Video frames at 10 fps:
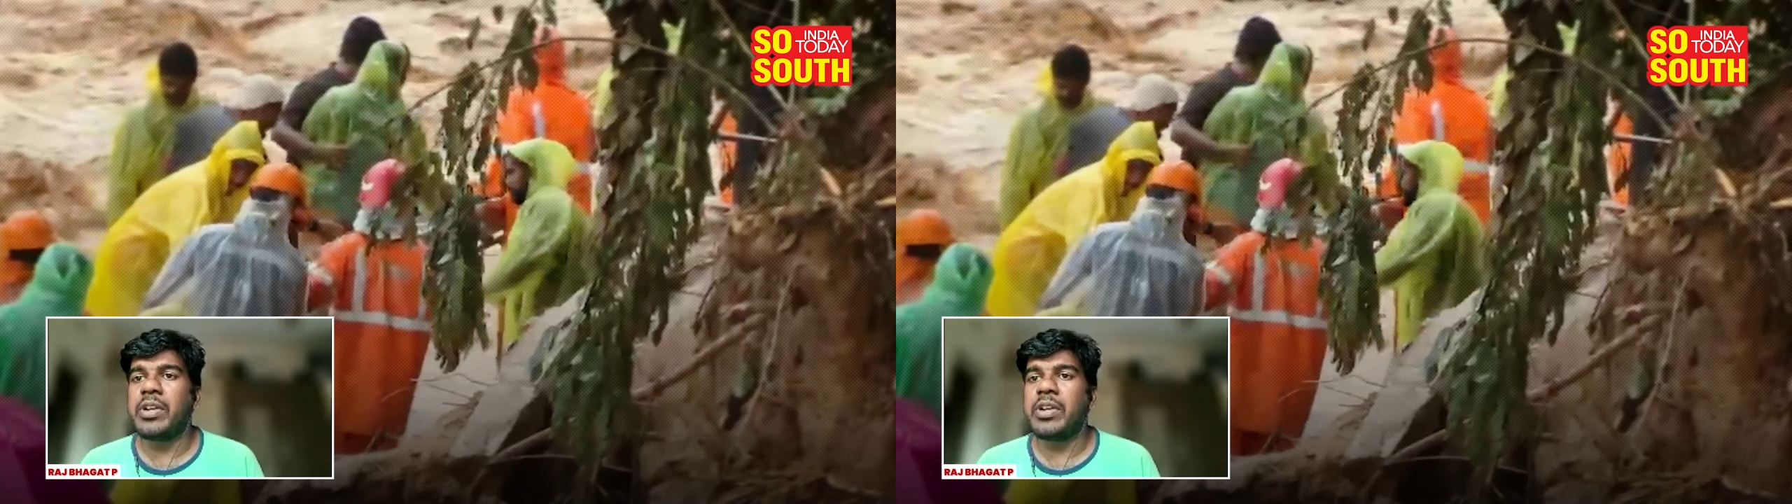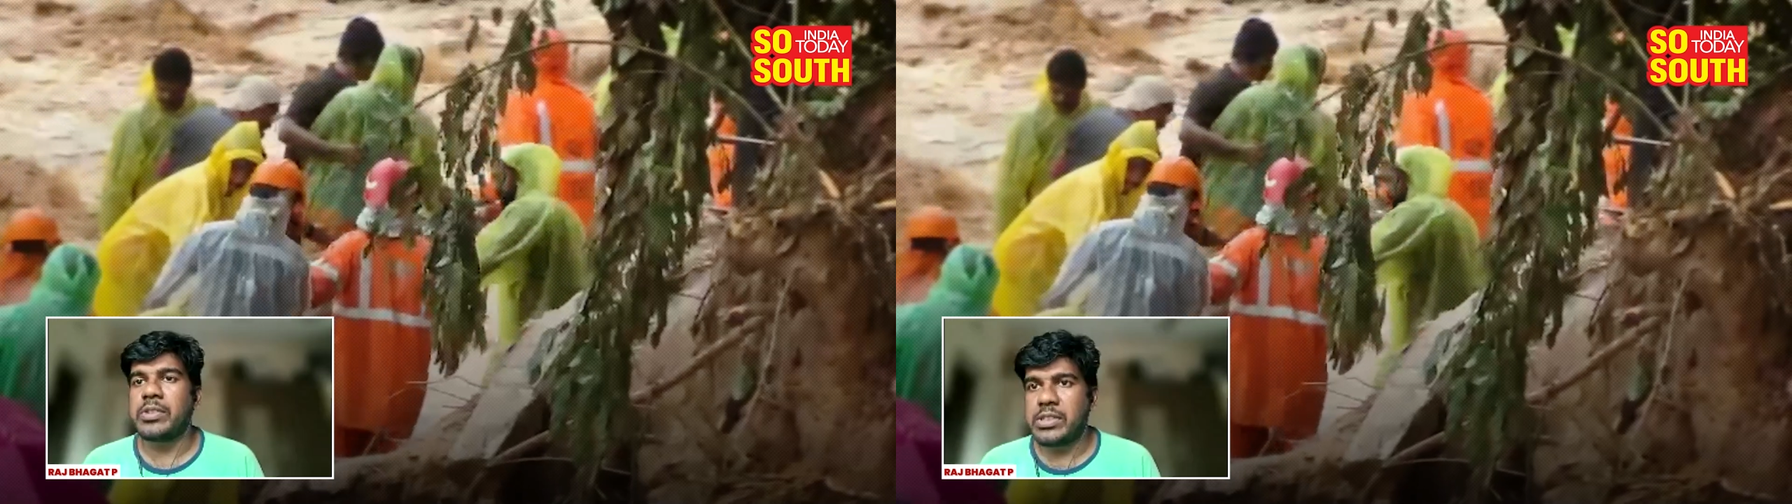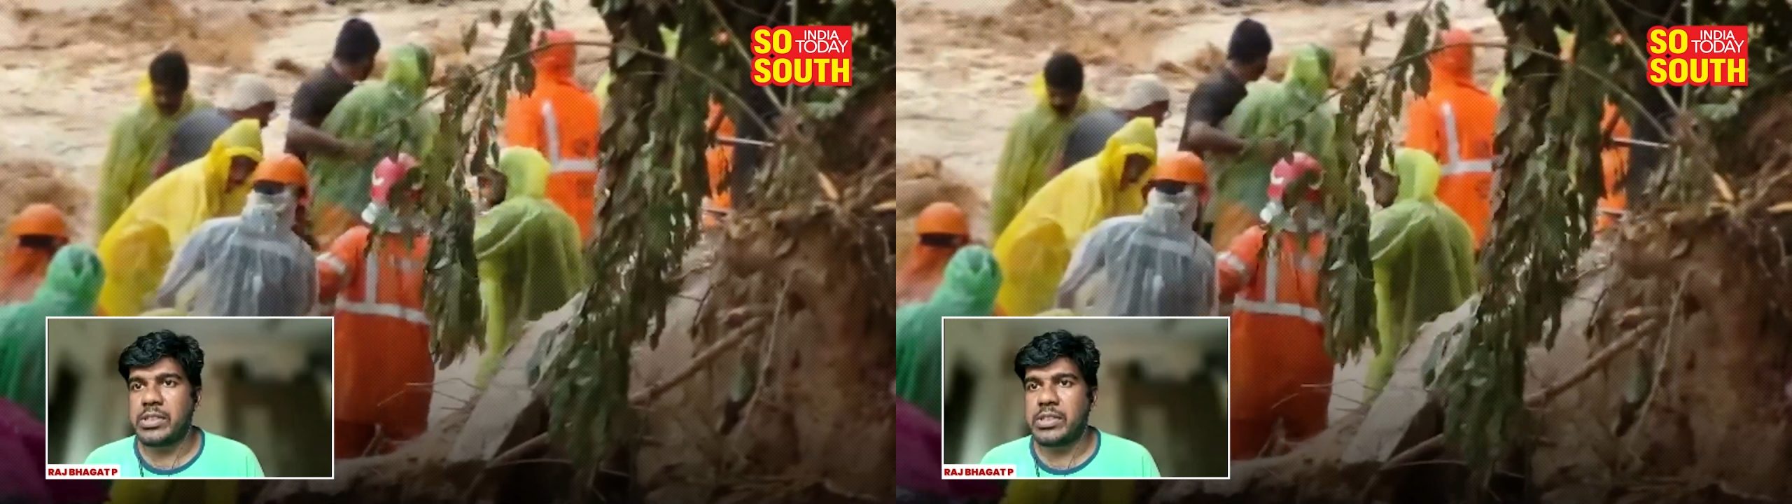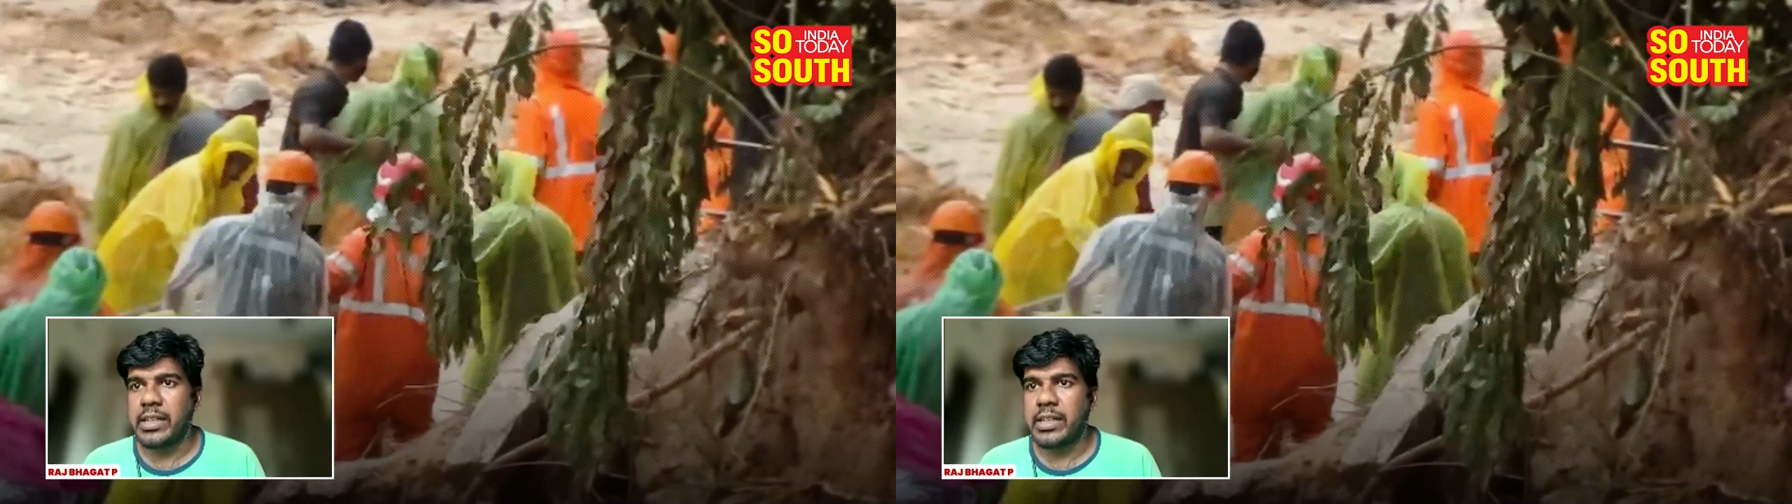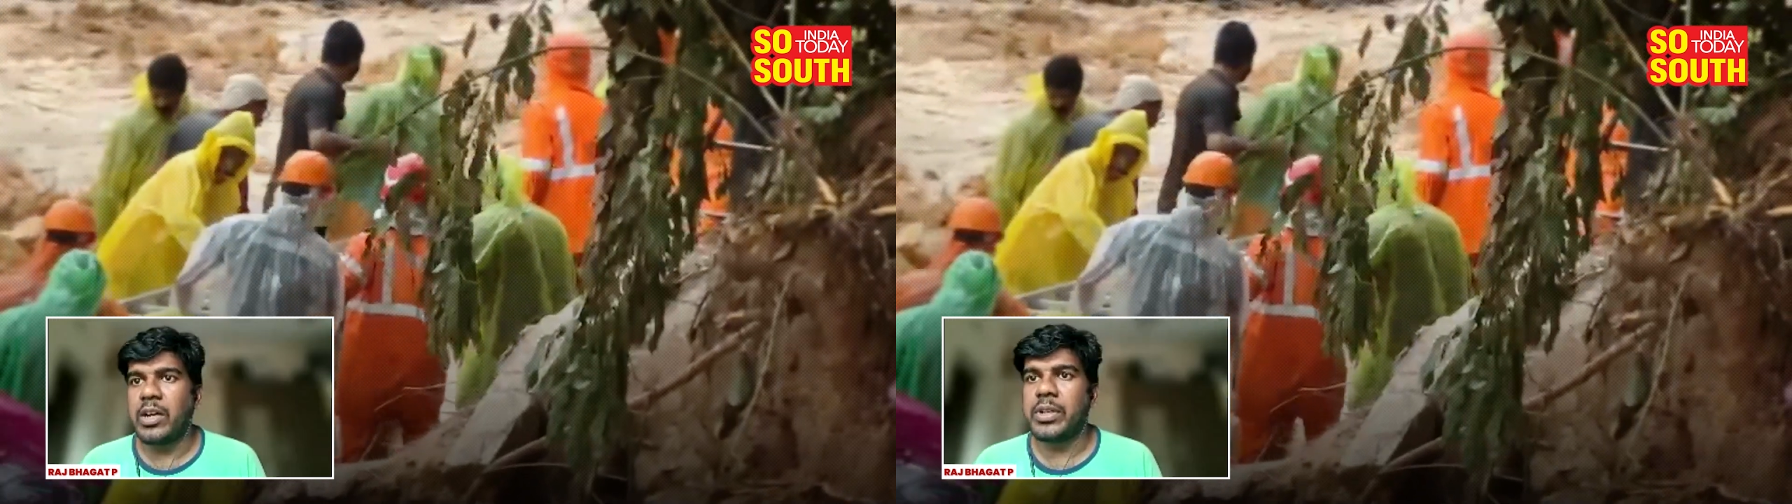We have to check
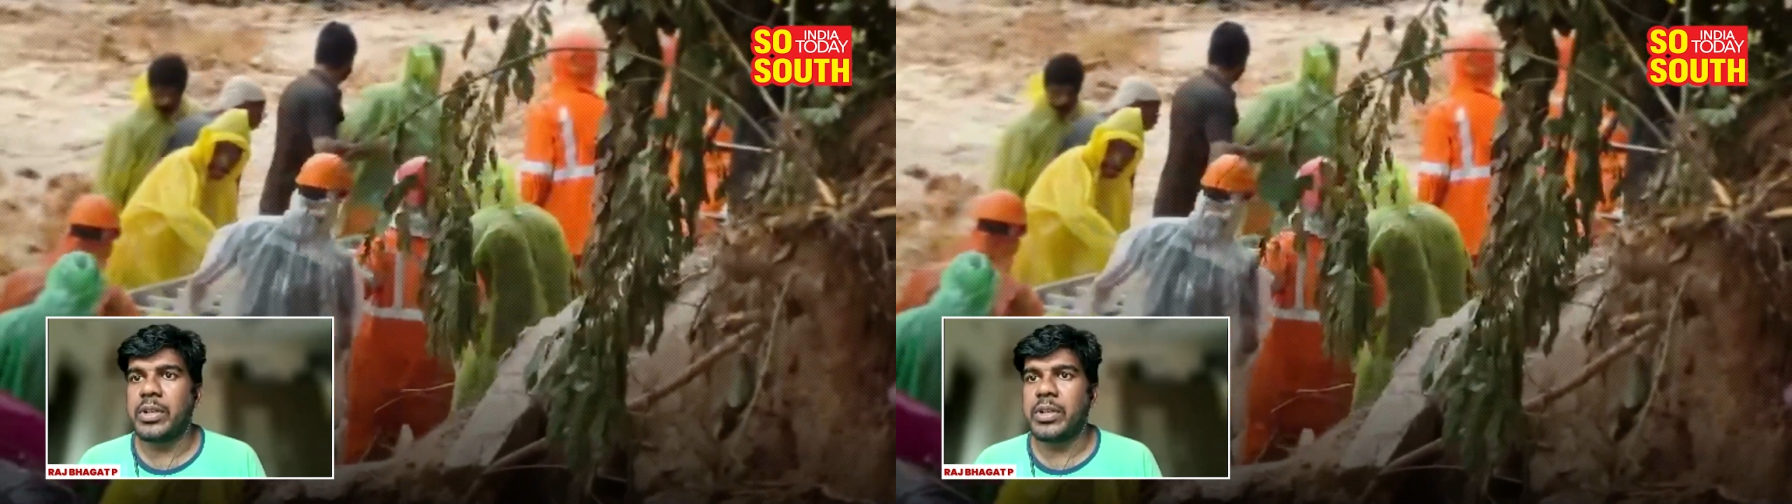how it has